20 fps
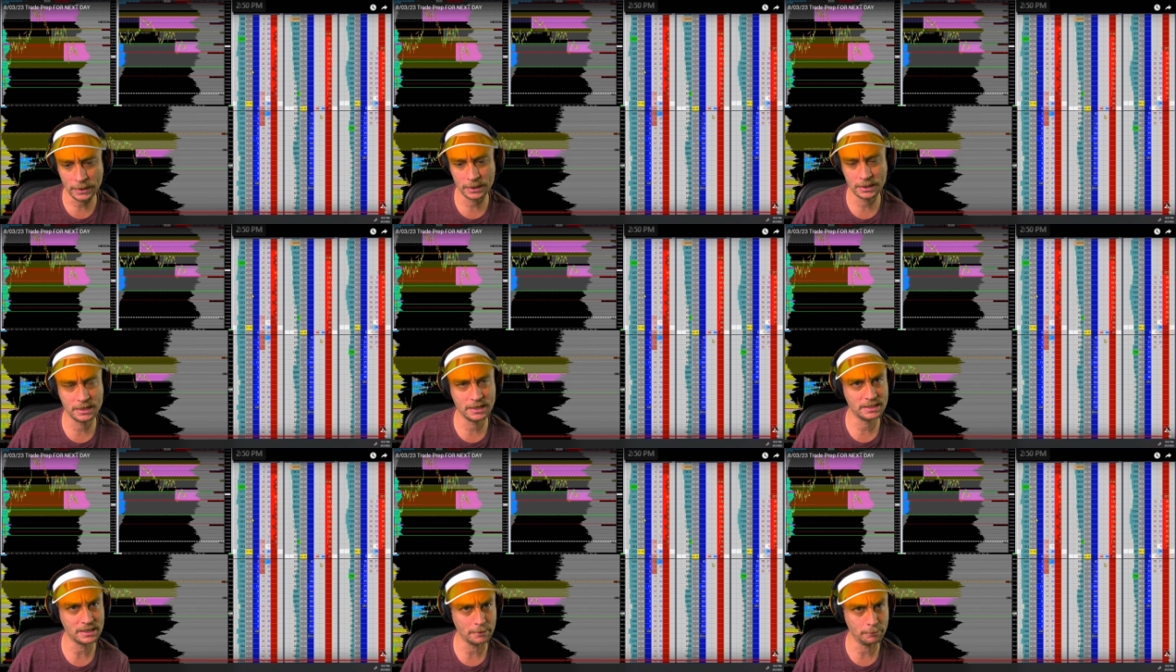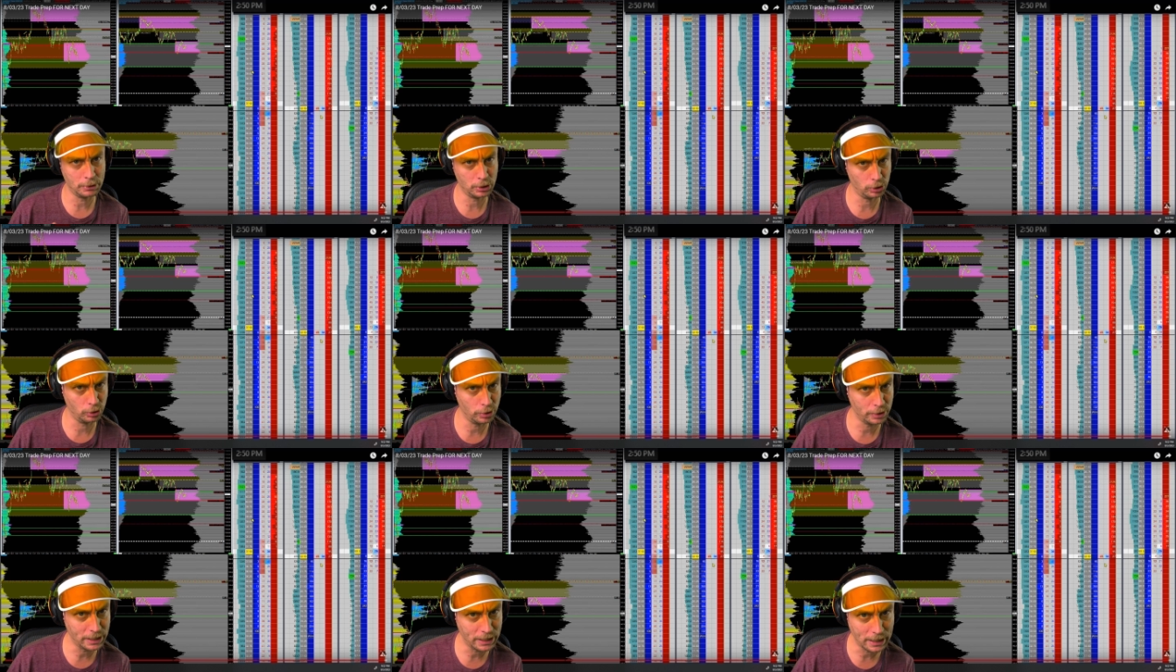because I've been
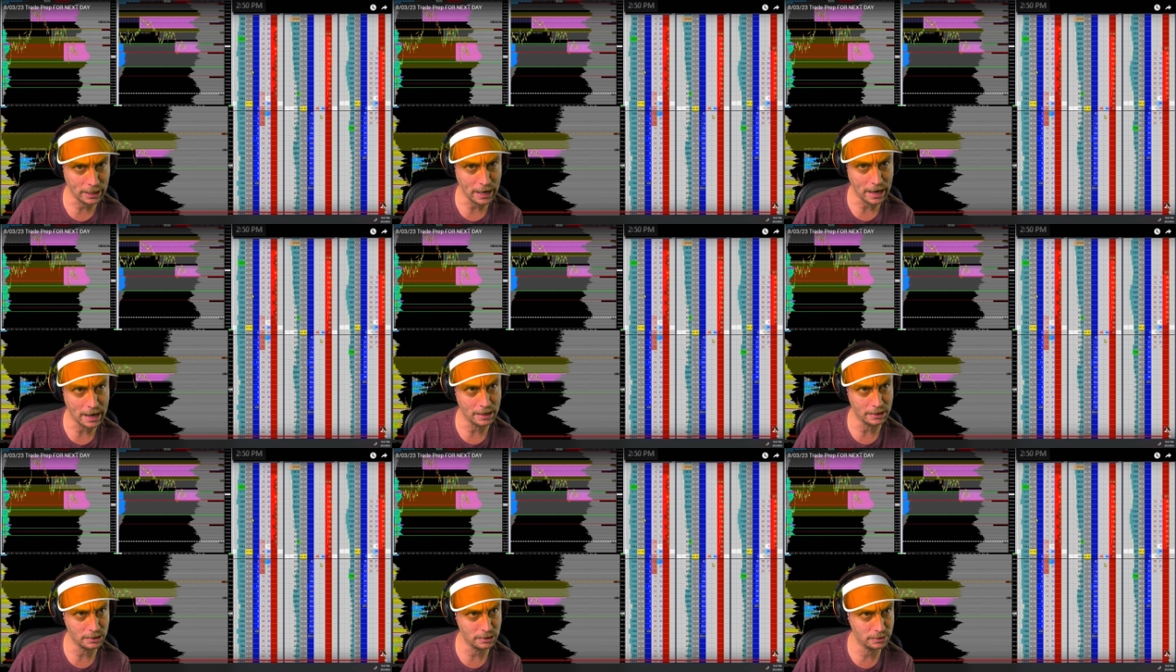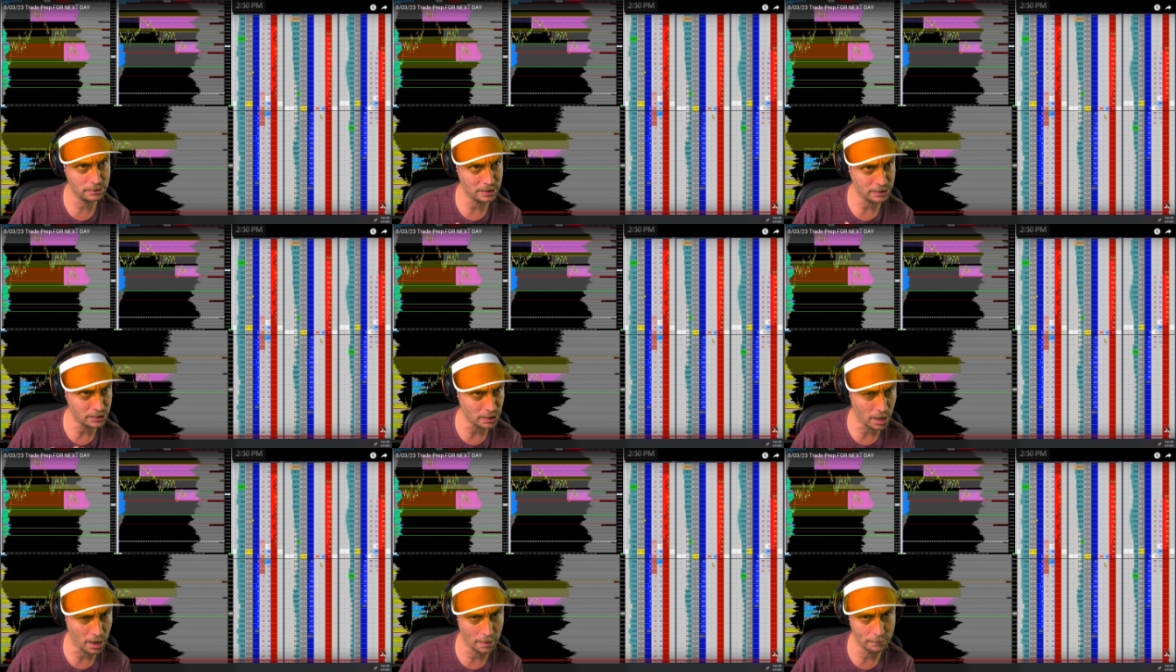looking at the
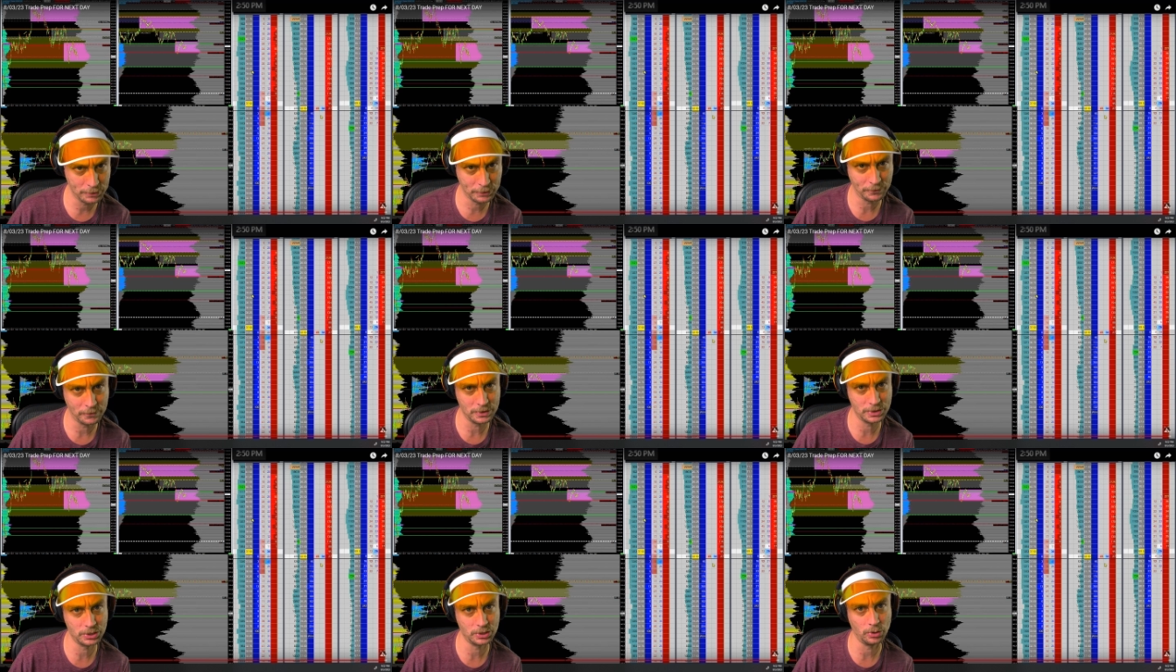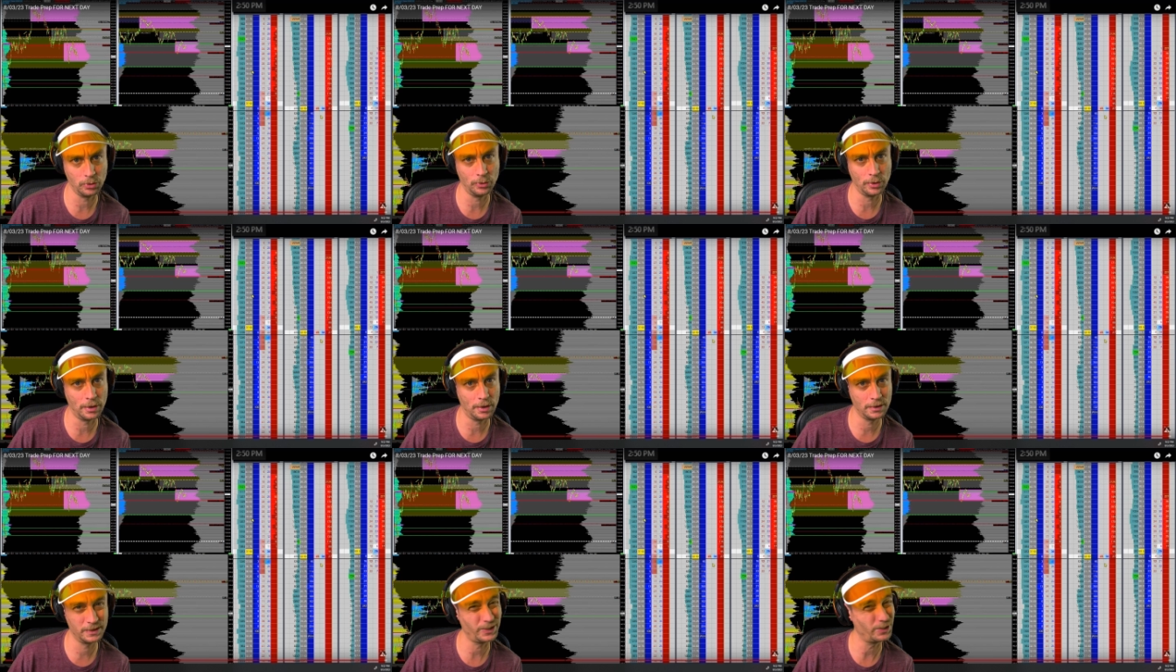DOMs for so
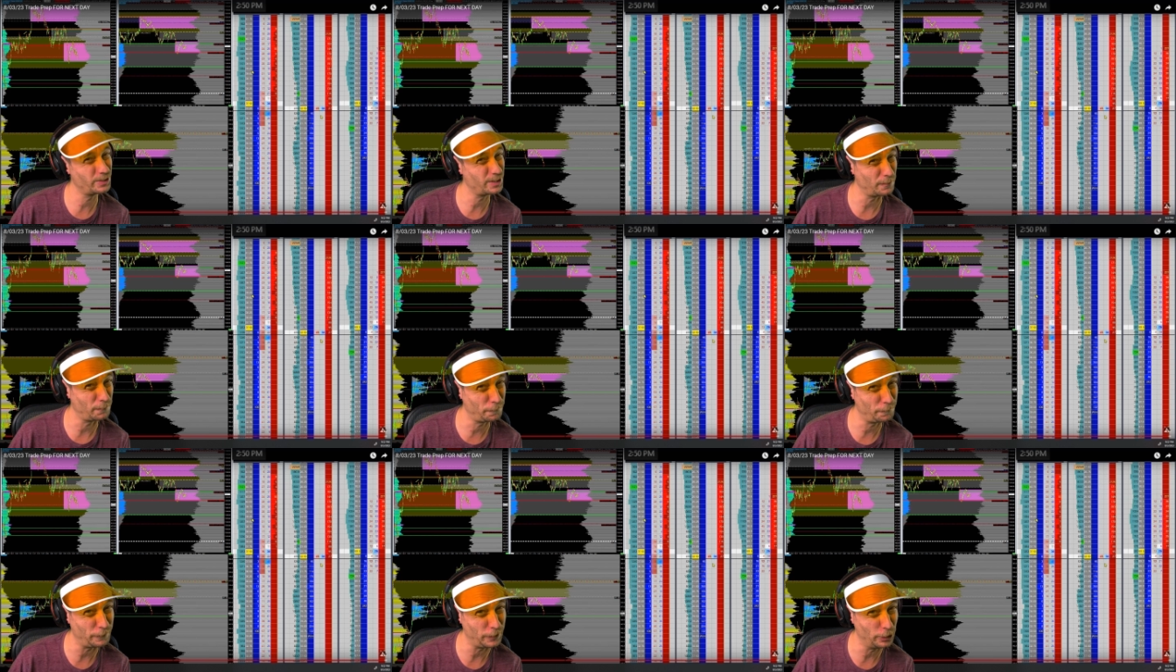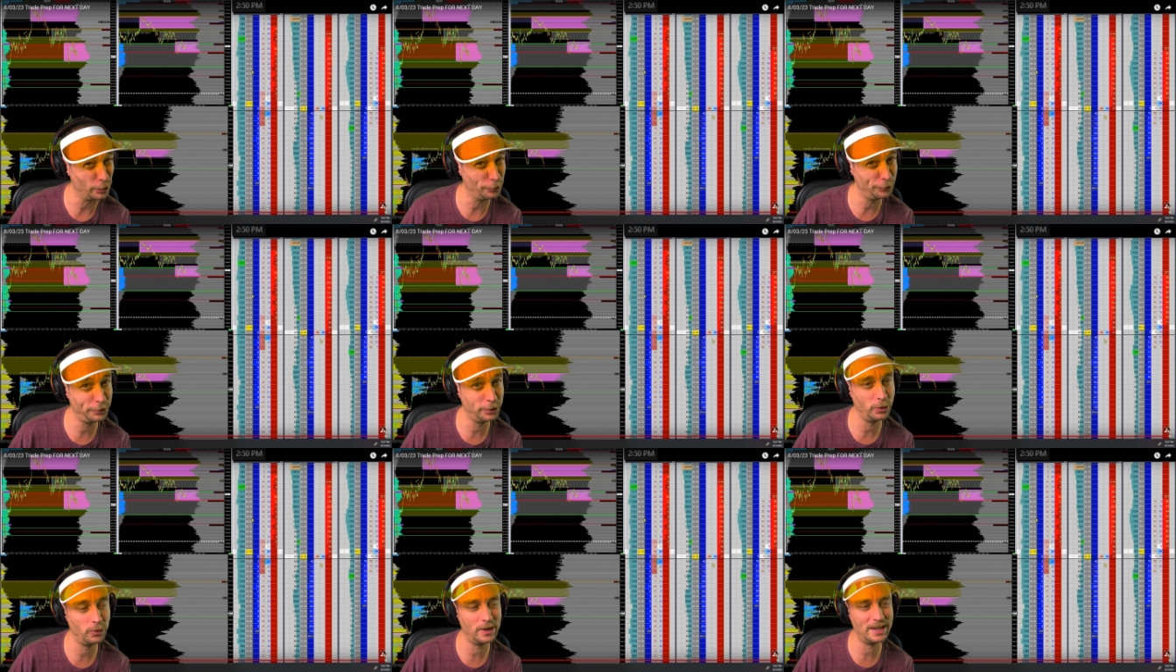long, there's a feel
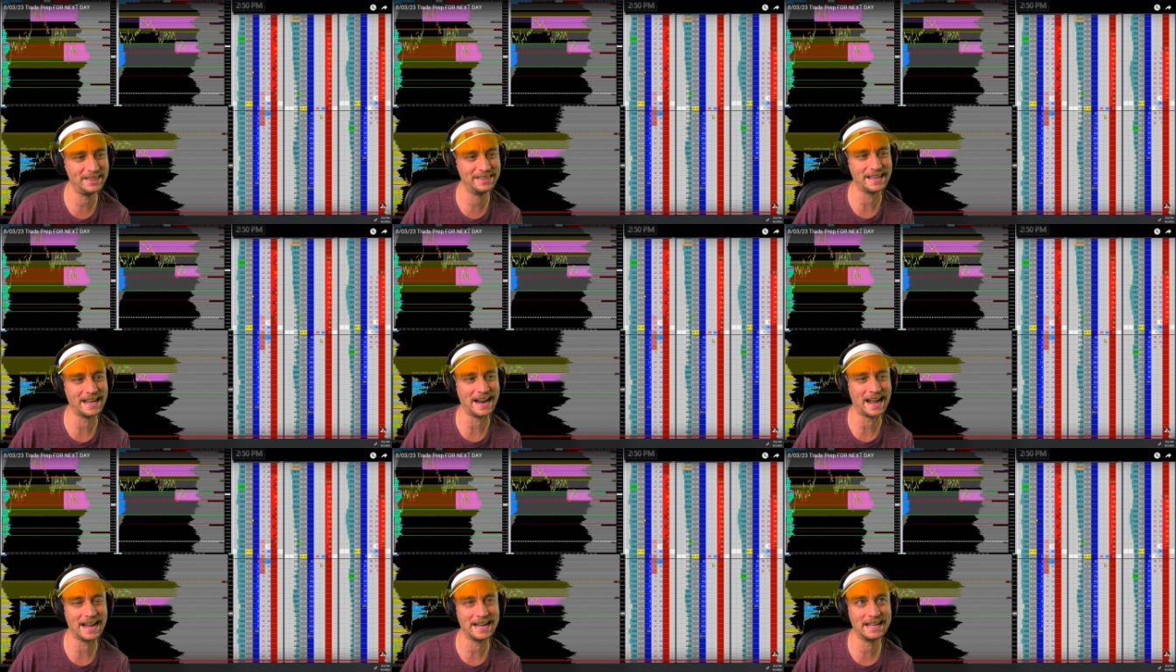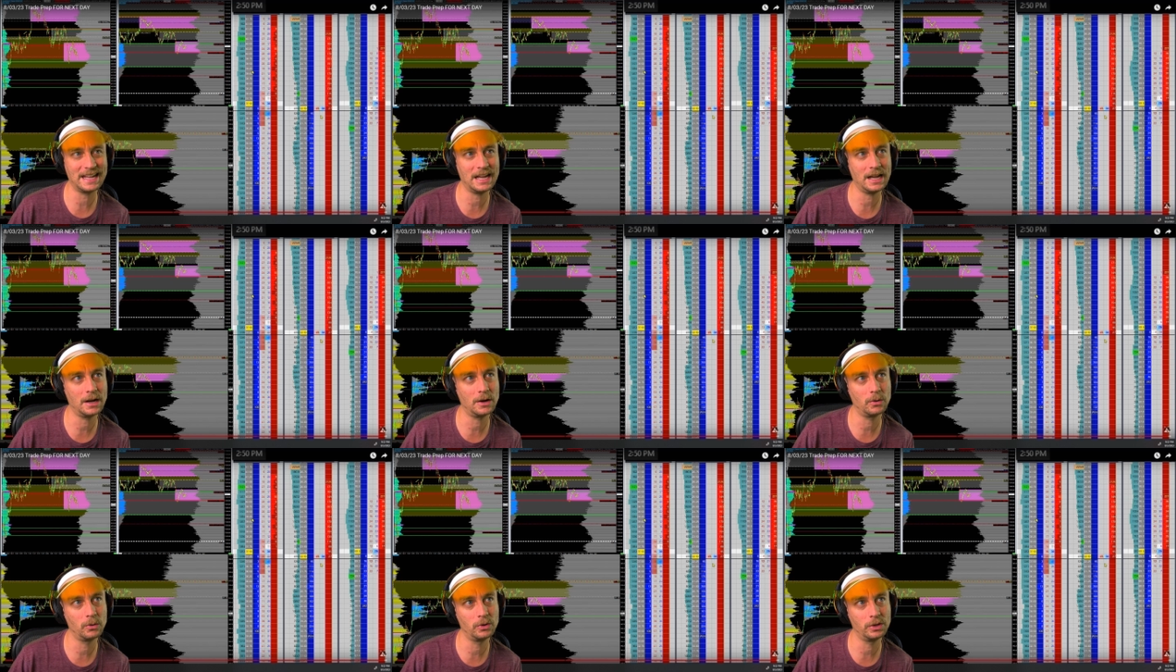to it that I
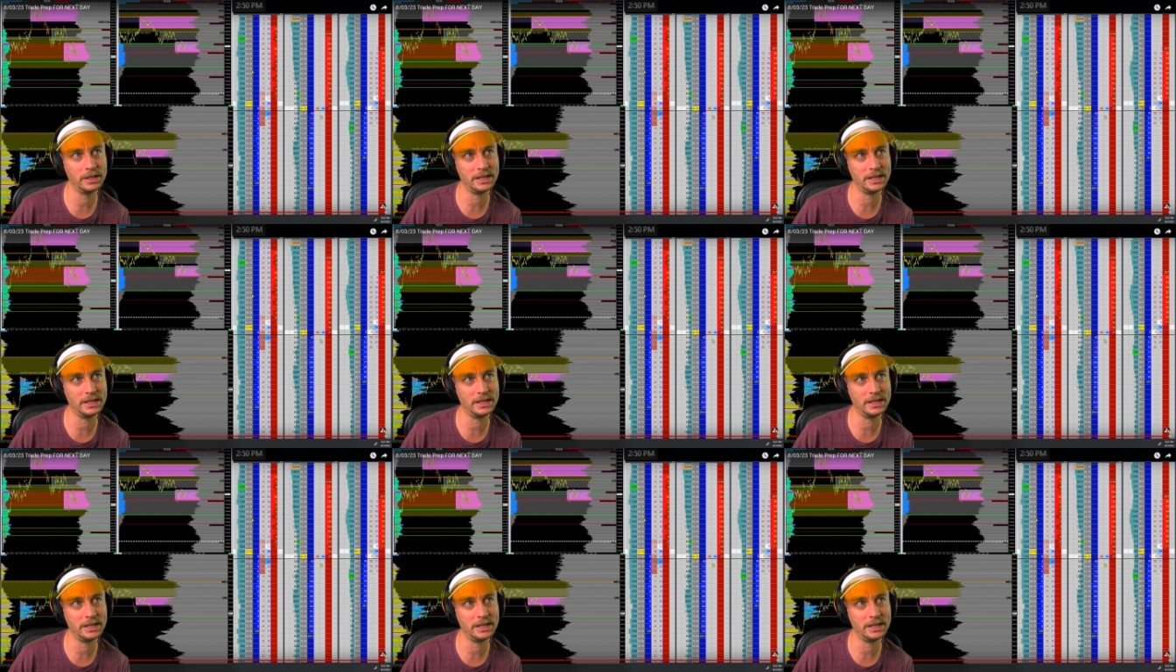can't really